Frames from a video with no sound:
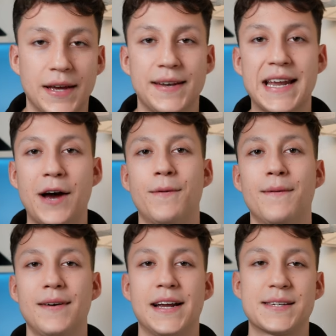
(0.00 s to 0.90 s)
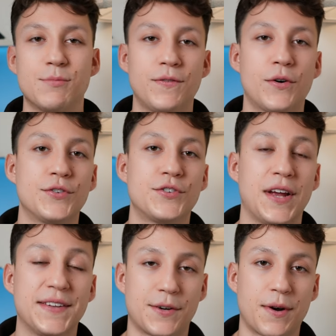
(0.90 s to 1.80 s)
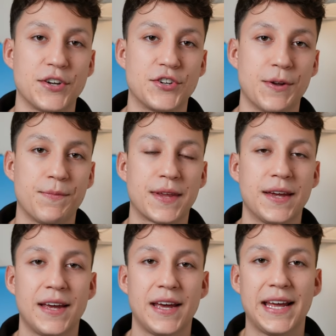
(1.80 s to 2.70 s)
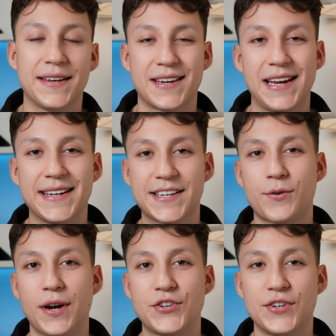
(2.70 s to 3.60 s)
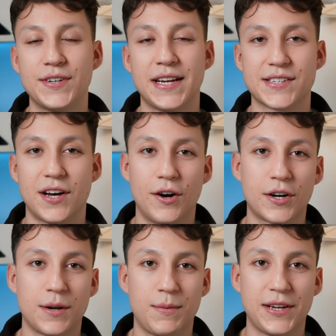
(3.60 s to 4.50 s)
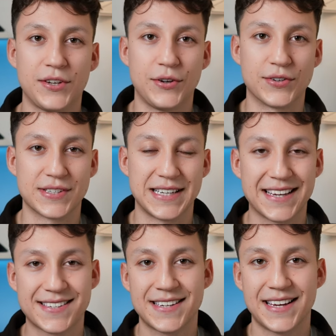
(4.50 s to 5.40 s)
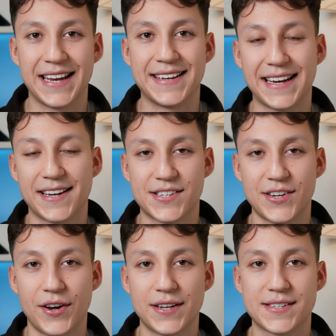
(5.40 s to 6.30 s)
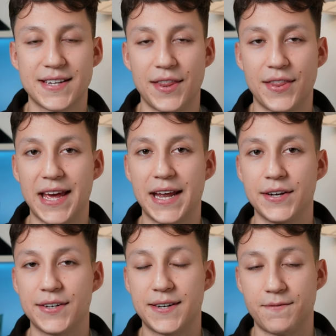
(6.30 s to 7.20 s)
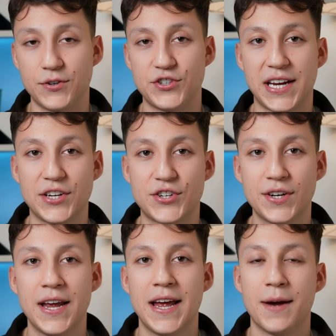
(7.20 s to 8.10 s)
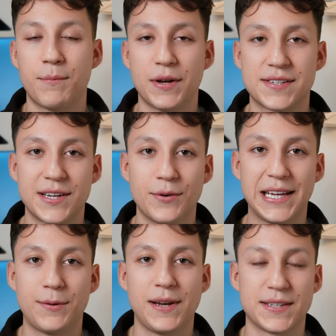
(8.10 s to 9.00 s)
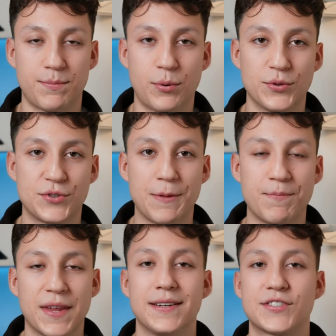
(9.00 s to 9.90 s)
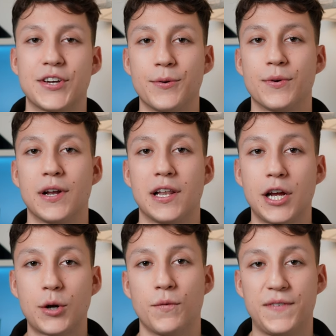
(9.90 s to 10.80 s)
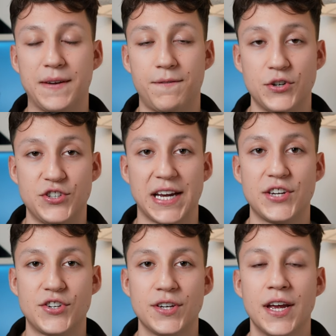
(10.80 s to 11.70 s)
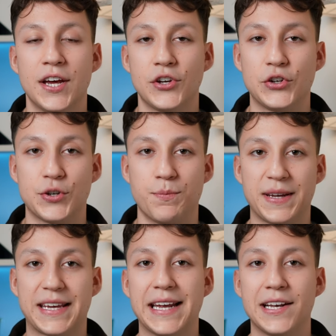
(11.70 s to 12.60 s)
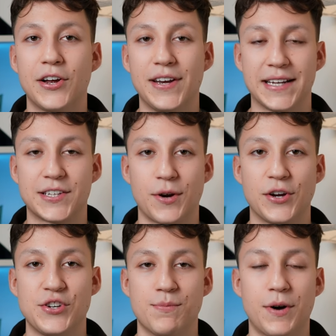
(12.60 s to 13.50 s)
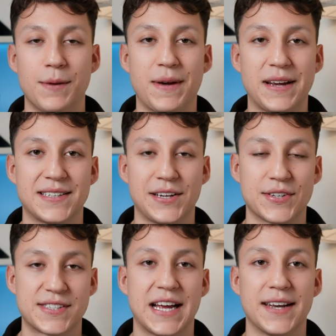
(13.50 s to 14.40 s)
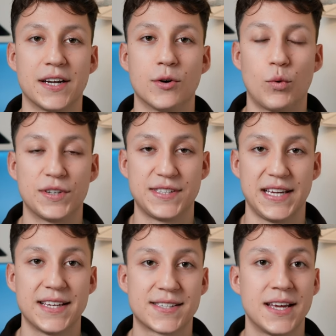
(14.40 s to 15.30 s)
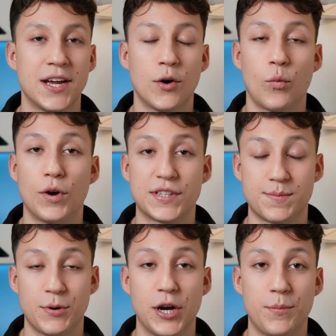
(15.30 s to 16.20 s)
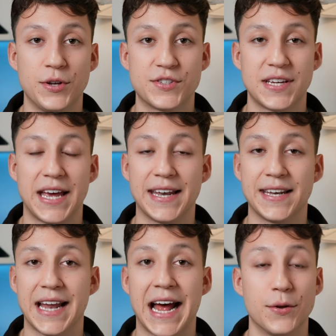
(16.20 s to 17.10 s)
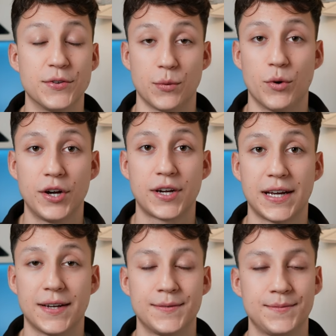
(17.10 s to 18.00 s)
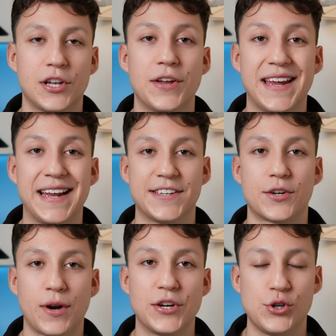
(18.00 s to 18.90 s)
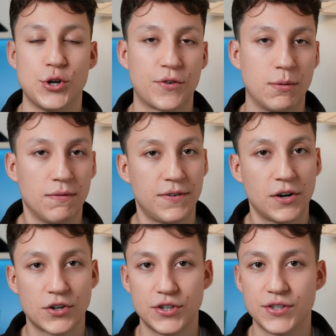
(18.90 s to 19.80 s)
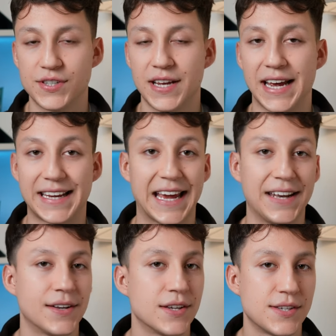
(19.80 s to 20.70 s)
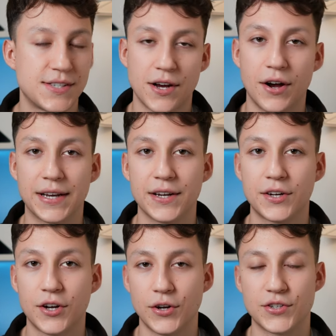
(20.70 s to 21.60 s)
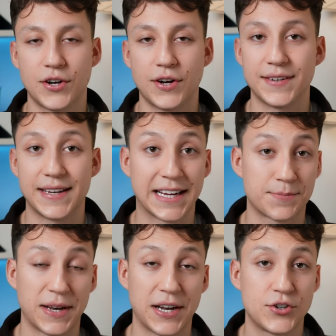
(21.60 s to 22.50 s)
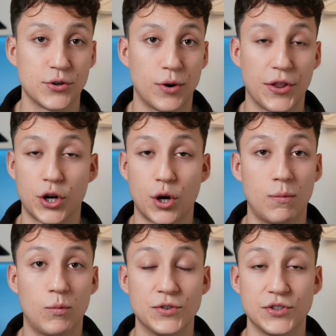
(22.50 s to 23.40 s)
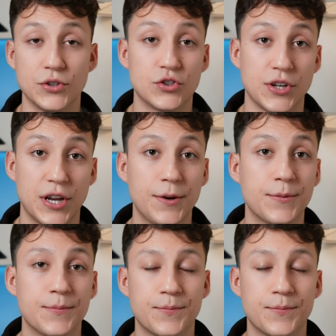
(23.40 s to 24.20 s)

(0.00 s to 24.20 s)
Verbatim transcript: Now, let's move on to integration. And integration is arguably used less in data science than differentiation, but it's still equally as important. So like with differentiation, you should begin learning integration by basically understanding what it is, what's its purpose, and how does it work. Learn the integration of common functions. Again, sine, cosine, the exponential are the common ones you should know.